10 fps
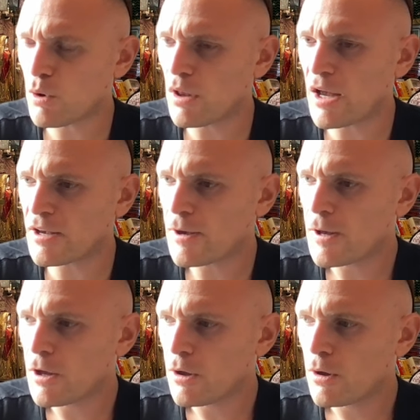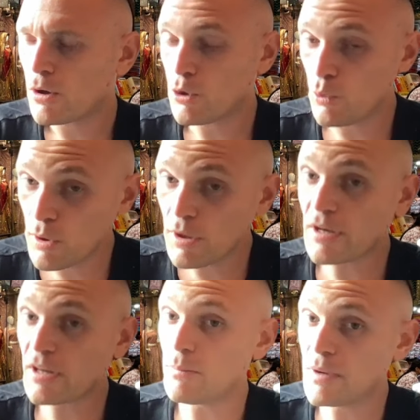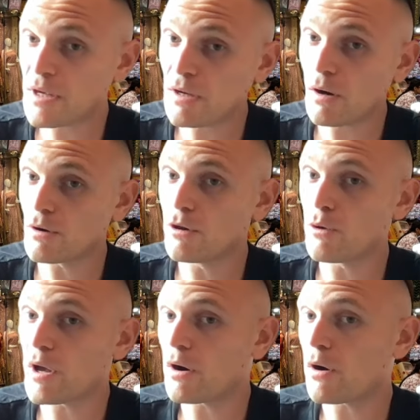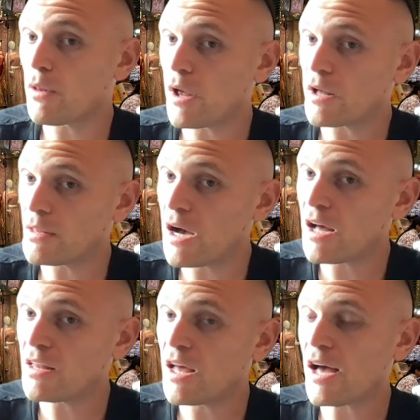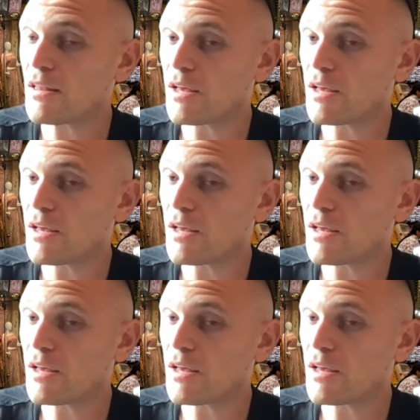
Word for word: We're like, you really need to be under the radar like a lot, a lot.